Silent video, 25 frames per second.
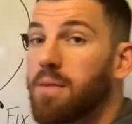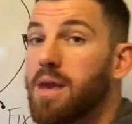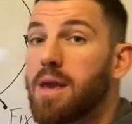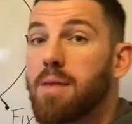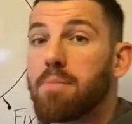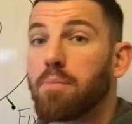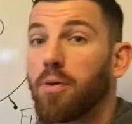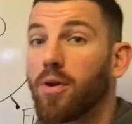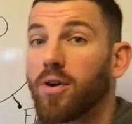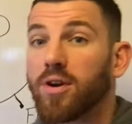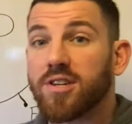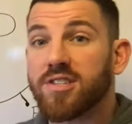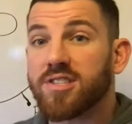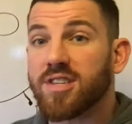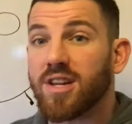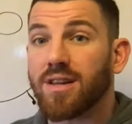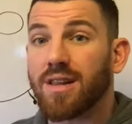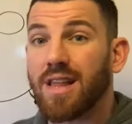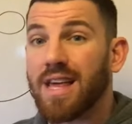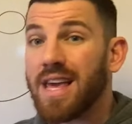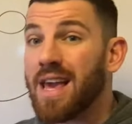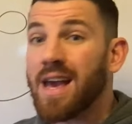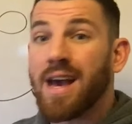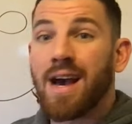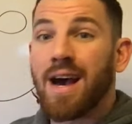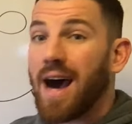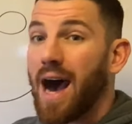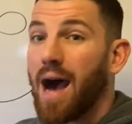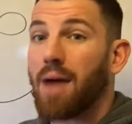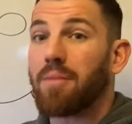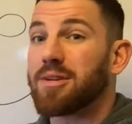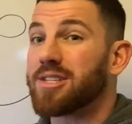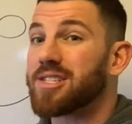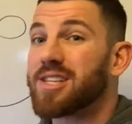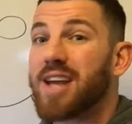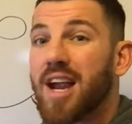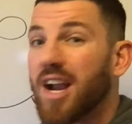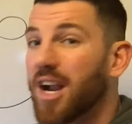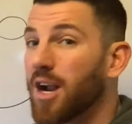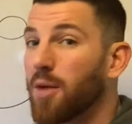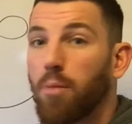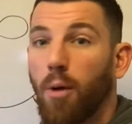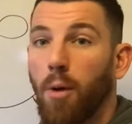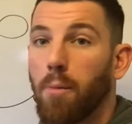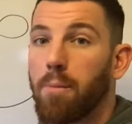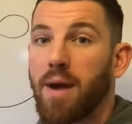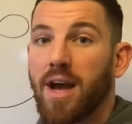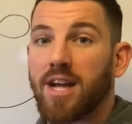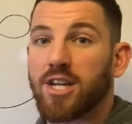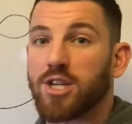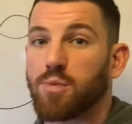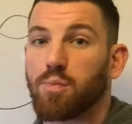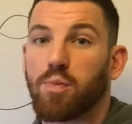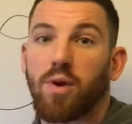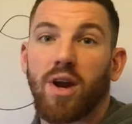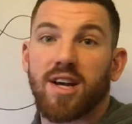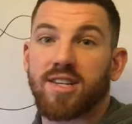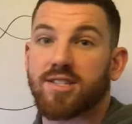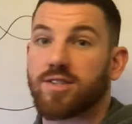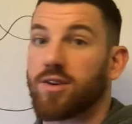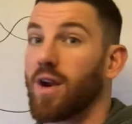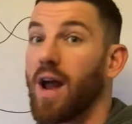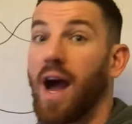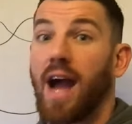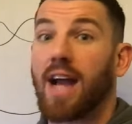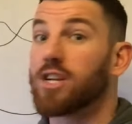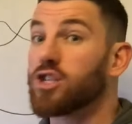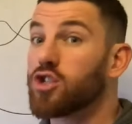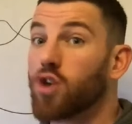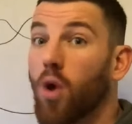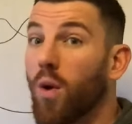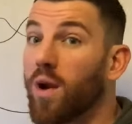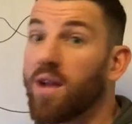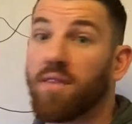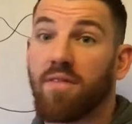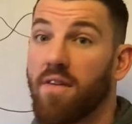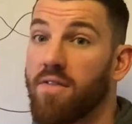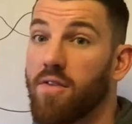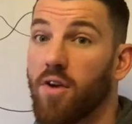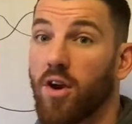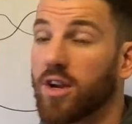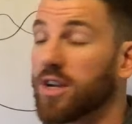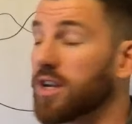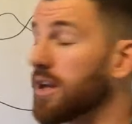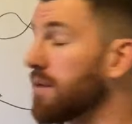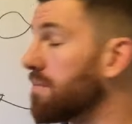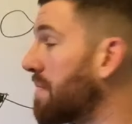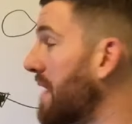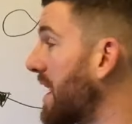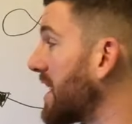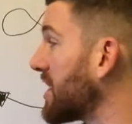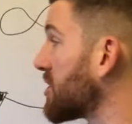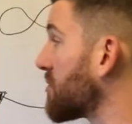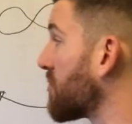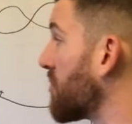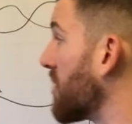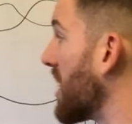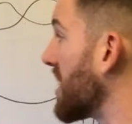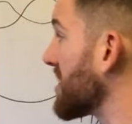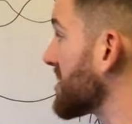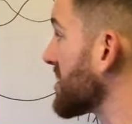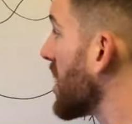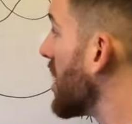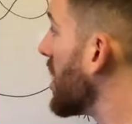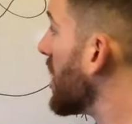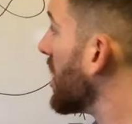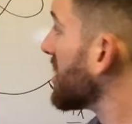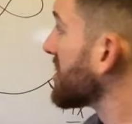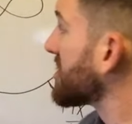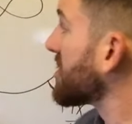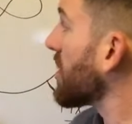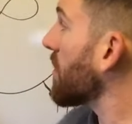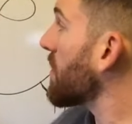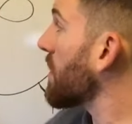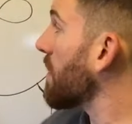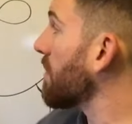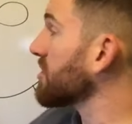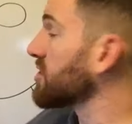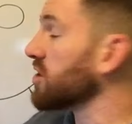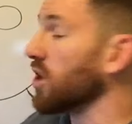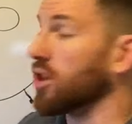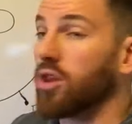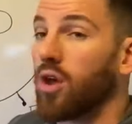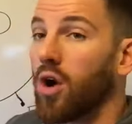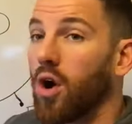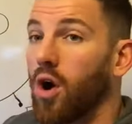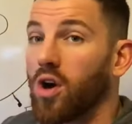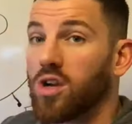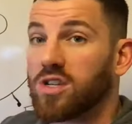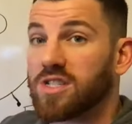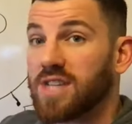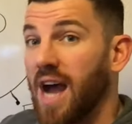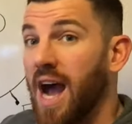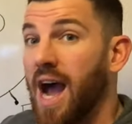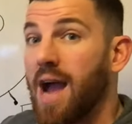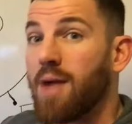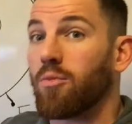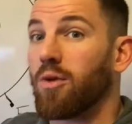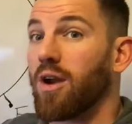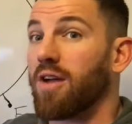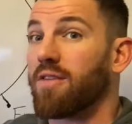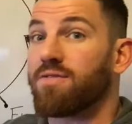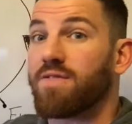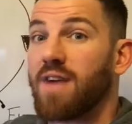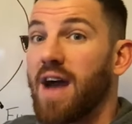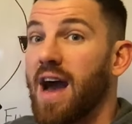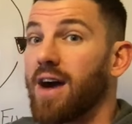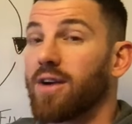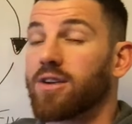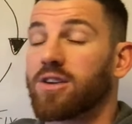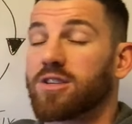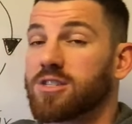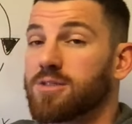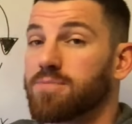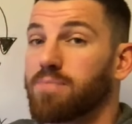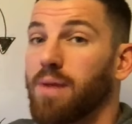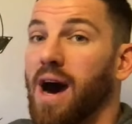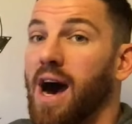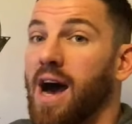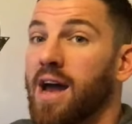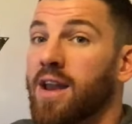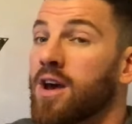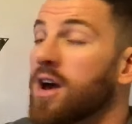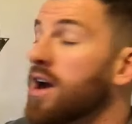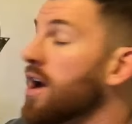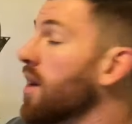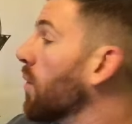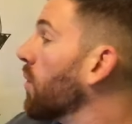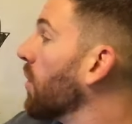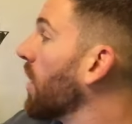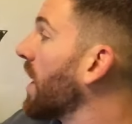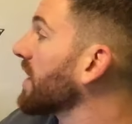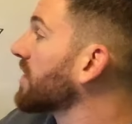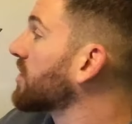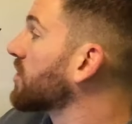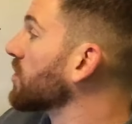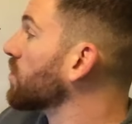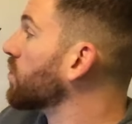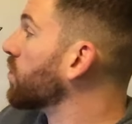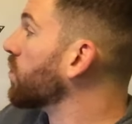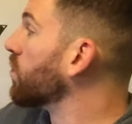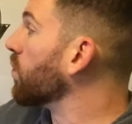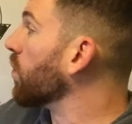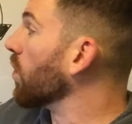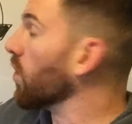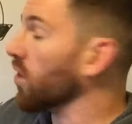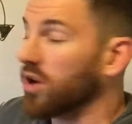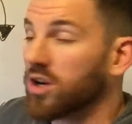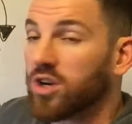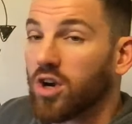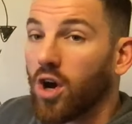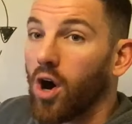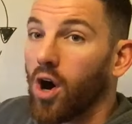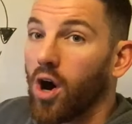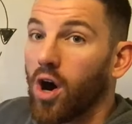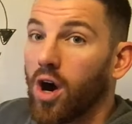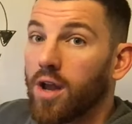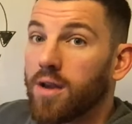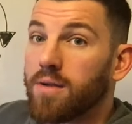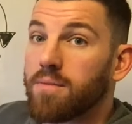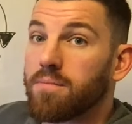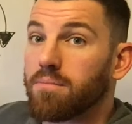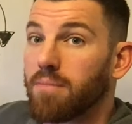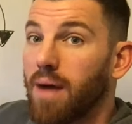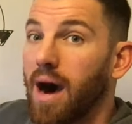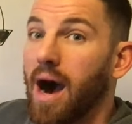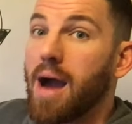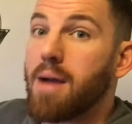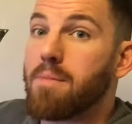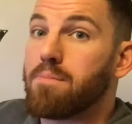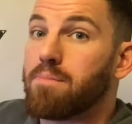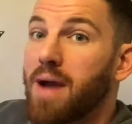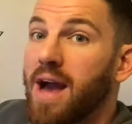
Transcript: Me personally, I'm a terrible bench presser. I don't have a very good bench press. So there was a long time where I found a spot where I could work on my